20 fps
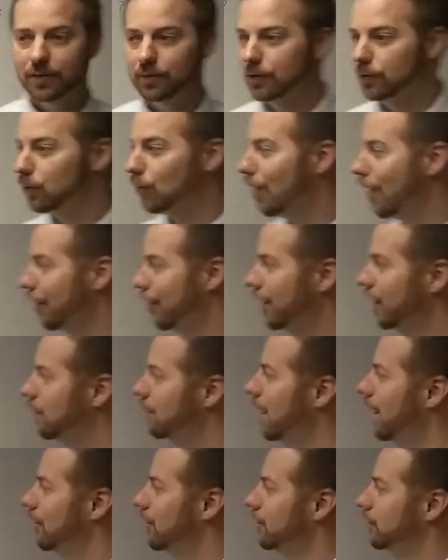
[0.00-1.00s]
that we'd want, think
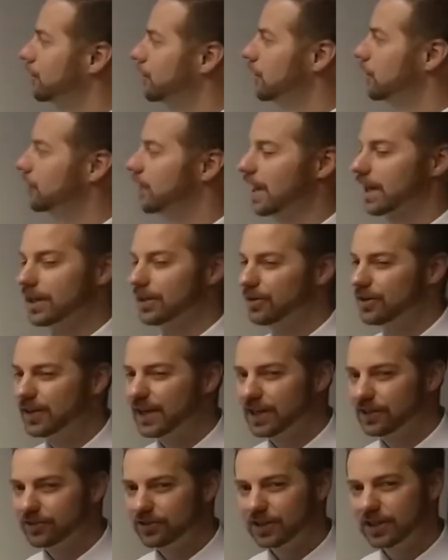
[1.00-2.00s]
about this for a second. Do
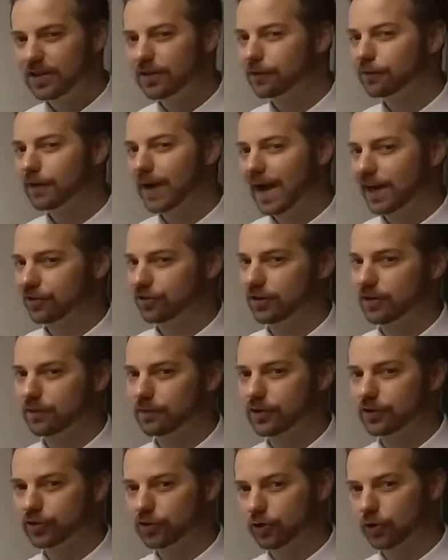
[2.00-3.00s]
you guys see the fraction
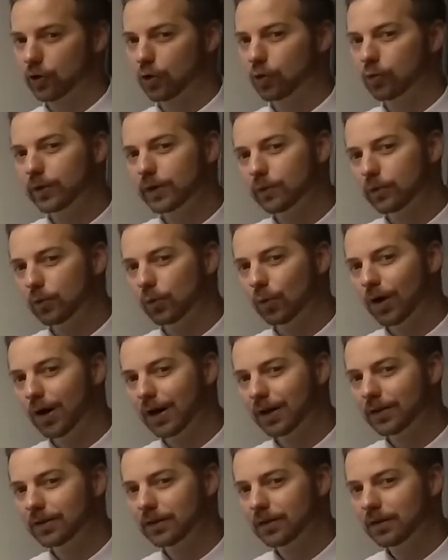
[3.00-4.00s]
of the circle we would
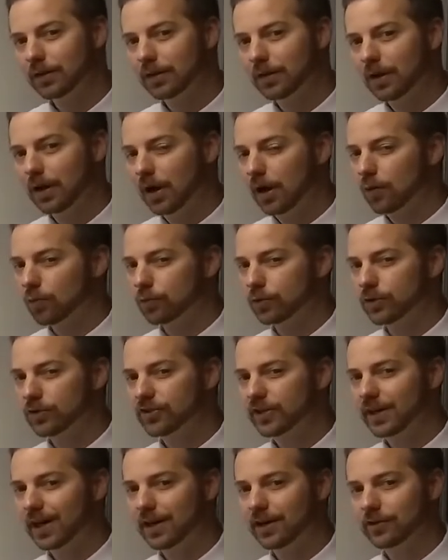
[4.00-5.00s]
want? We're
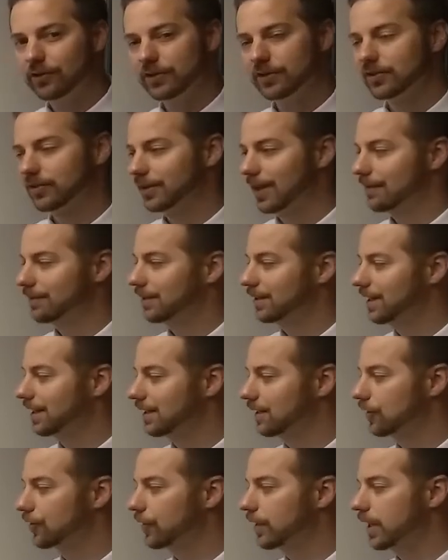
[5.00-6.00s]
using
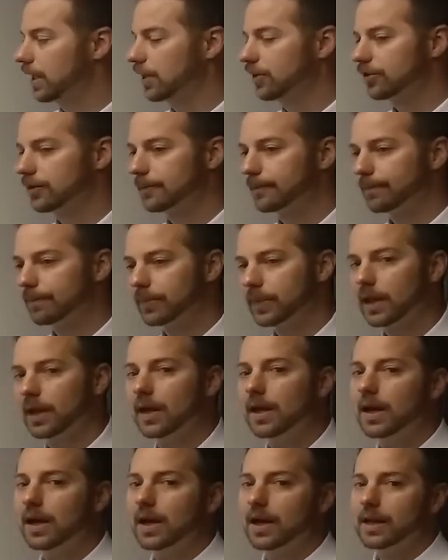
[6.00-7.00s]
117 degrees.
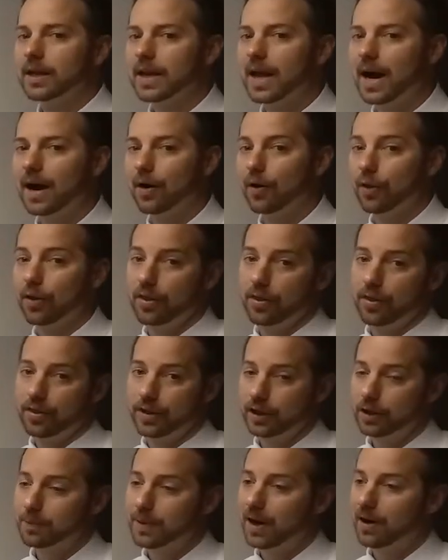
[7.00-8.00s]
Now,
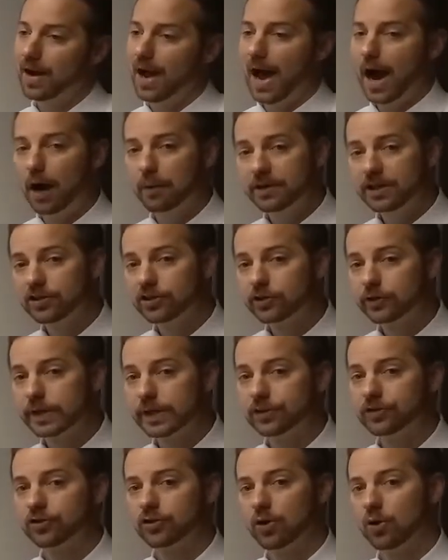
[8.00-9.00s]
think about how many
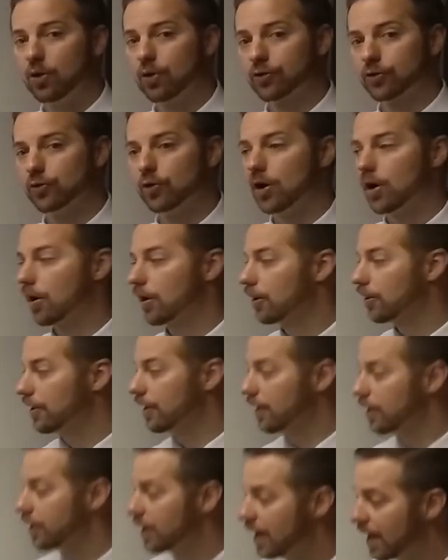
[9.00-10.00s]
degrees total are
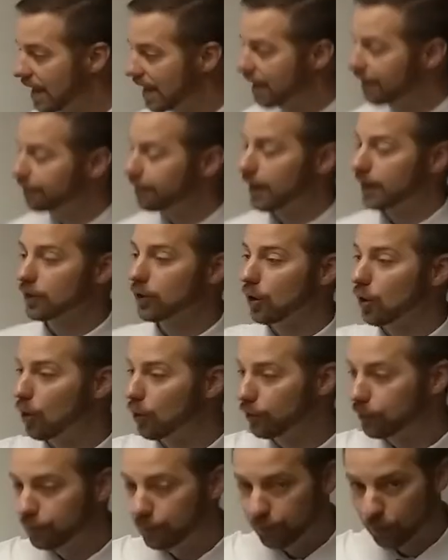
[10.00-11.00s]
there if I
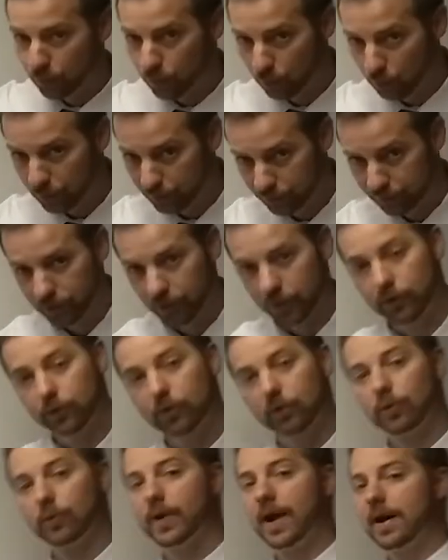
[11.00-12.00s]
go full
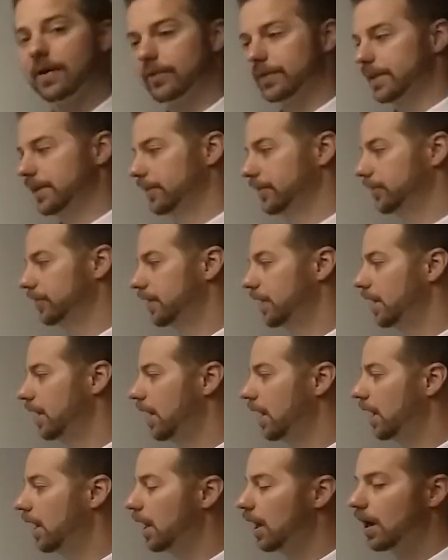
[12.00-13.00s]
circle around this.
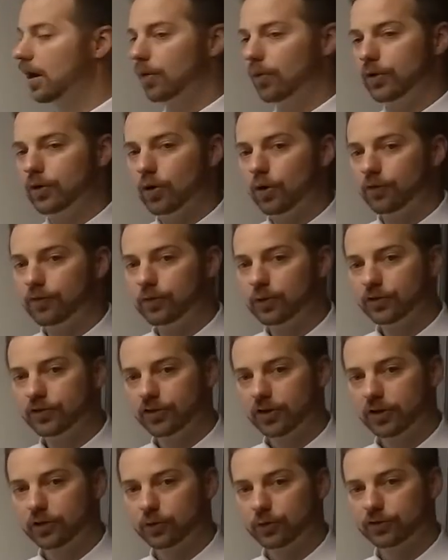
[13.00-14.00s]
We know a full
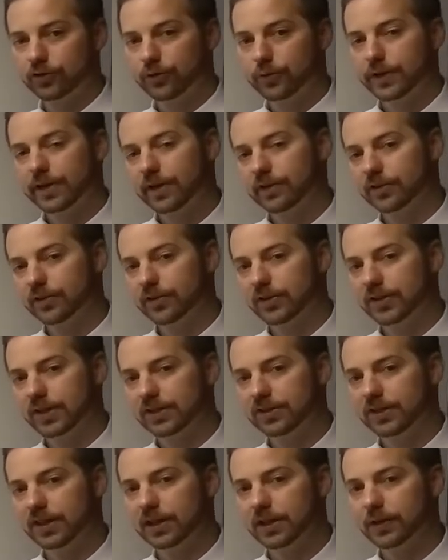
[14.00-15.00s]
circle is
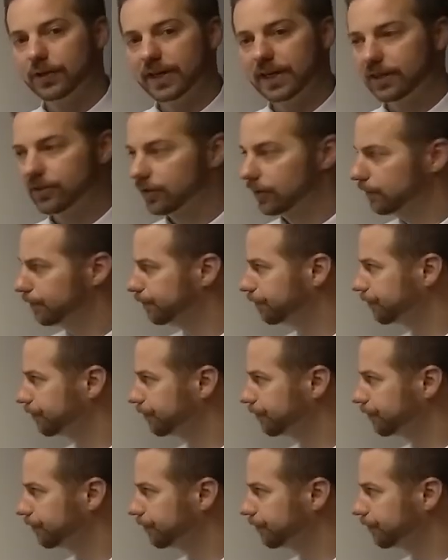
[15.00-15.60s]
360 degrees.